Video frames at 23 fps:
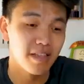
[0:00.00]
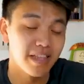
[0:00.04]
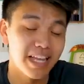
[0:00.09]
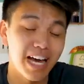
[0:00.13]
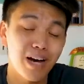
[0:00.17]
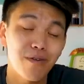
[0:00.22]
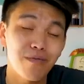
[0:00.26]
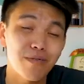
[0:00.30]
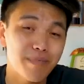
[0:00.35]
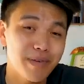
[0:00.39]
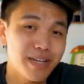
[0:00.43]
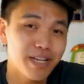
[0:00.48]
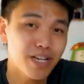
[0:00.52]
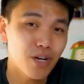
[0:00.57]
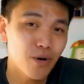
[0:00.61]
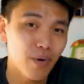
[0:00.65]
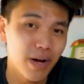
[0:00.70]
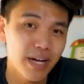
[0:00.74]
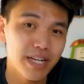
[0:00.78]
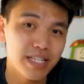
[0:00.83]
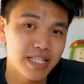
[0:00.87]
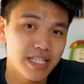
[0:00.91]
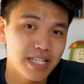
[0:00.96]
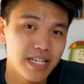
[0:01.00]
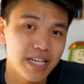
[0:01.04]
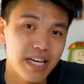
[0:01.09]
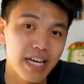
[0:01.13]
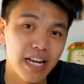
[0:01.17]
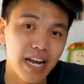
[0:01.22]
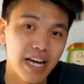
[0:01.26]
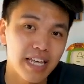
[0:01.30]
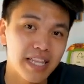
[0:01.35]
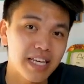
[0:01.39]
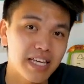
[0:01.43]
That would be crazy,
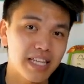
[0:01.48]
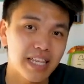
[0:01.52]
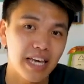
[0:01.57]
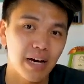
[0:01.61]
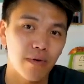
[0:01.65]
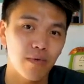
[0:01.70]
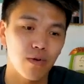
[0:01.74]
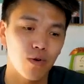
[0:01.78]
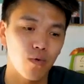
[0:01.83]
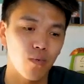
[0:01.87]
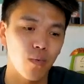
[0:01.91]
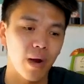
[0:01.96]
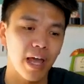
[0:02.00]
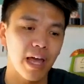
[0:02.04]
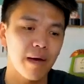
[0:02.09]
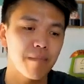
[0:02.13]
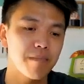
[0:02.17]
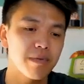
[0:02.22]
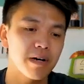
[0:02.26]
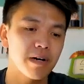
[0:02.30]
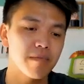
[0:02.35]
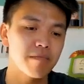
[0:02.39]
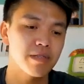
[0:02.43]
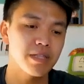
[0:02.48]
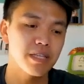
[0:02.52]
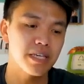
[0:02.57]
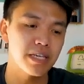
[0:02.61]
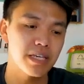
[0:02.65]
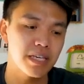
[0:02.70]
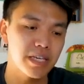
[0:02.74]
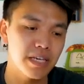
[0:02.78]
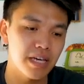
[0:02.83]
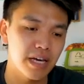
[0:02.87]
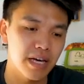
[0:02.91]
and I think that would ramp up
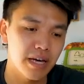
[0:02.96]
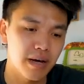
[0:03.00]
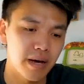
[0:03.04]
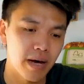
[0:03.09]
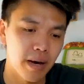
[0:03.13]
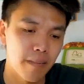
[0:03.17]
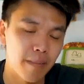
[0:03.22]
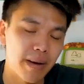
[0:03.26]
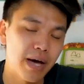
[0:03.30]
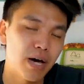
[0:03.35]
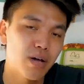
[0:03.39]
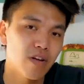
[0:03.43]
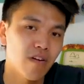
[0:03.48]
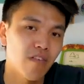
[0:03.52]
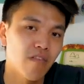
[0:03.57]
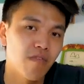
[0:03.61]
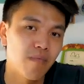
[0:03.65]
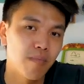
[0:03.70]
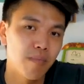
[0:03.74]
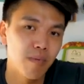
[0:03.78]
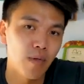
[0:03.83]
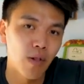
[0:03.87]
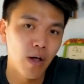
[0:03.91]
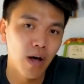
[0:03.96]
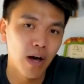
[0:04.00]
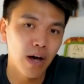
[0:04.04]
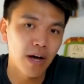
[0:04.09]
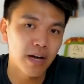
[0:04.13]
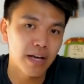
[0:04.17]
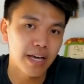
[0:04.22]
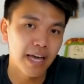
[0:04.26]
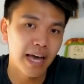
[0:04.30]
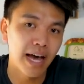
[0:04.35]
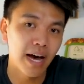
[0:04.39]
the amount of
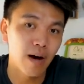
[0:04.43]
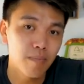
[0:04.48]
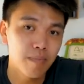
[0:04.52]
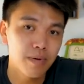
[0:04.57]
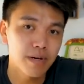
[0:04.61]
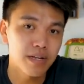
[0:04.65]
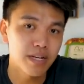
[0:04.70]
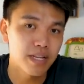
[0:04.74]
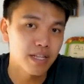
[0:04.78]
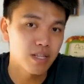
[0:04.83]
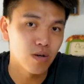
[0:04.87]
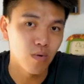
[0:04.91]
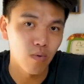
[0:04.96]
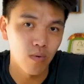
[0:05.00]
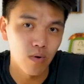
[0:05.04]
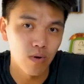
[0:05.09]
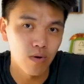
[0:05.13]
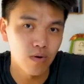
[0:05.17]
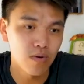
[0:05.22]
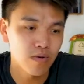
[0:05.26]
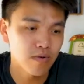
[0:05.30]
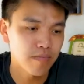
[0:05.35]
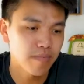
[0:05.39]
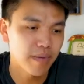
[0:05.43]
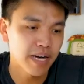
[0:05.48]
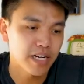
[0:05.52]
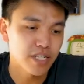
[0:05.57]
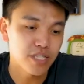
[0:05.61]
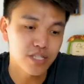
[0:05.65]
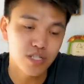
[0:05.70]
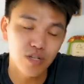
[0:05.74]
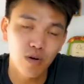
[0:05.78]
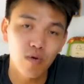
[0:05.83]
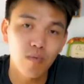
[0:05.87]
blog output in the world by
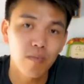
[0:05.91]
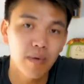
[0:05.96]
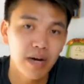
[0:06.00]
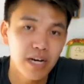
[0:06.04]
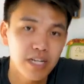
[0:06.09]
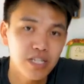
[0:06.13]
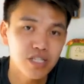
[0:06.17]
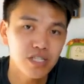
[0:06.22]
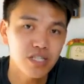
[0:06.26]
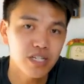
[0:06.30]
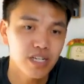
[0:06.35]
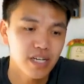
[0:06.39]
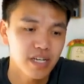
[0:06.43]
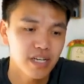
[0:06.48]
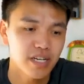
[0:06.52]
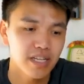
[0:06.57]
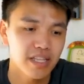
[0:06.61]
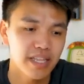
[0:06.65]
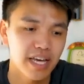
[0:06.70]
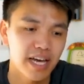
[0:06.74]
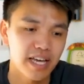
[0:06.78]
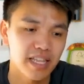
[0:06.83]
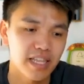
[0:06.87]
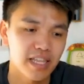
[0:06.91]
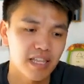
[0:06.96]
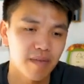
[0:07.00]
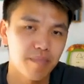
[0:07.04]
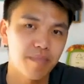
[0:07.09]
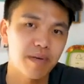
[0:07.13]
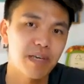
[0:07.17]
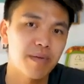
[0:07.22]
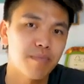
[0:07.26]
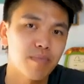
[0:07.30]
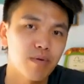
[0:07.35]
so much that the
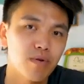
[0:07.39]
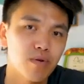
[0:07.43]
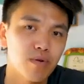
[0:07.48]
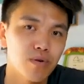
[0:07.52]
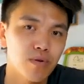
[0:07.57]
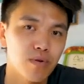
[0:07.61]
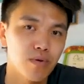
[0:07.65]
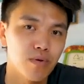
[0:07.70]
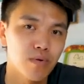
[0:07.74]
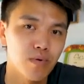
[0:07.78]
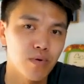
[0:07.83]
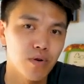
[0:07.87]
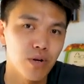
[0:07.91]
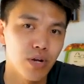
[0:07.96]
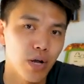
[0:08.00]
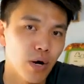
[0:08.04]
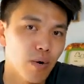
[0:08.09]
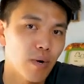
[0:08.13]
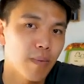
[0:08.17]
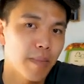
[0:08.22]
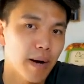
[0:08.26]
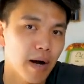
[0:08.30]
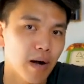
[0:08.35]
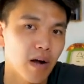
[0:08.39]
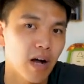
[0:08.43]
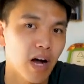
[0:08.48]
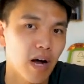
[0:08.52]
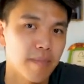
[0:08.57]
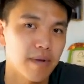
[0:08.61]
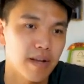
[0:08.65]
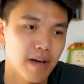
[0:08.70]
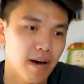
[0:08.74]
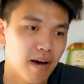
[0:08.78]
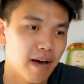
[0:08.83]
people who know about
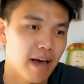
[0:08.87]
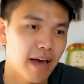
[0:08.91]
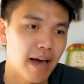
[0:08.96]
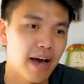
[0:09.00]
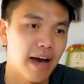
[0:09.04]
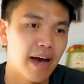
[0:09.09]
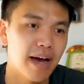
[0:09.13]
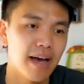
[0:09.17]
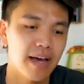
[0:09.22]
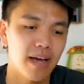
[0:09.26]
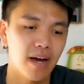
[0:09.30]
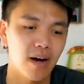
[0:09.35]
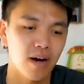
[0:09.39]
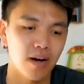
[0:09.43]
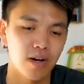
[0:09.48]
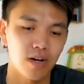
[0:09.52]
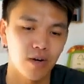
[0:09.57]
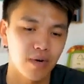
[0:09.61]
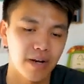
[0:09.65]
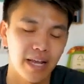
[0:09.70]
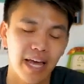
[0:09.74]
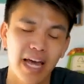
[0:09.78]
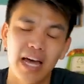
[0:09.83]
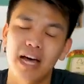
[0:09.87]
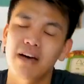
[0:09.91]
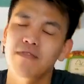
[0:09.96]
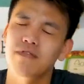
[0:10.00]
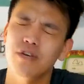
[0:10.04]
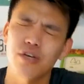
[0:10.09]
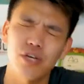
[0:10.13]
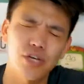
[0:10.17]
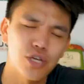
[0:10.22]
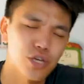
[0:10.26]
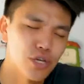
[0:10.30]
Copy.ai are going to have
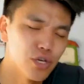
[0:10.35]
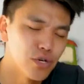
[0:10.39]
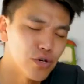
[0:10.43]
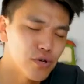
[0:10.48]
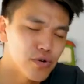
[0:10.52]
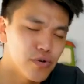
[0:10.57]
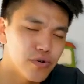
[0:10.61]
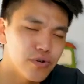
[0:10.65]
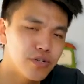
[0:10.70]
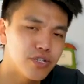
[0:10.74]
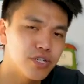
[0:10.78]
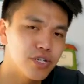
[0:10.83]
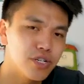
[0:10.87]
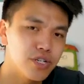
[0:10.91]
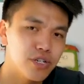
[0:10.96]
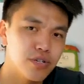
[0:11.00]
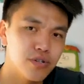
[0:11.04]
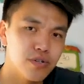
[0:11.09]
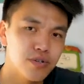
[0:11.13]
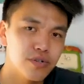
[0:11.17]
a huge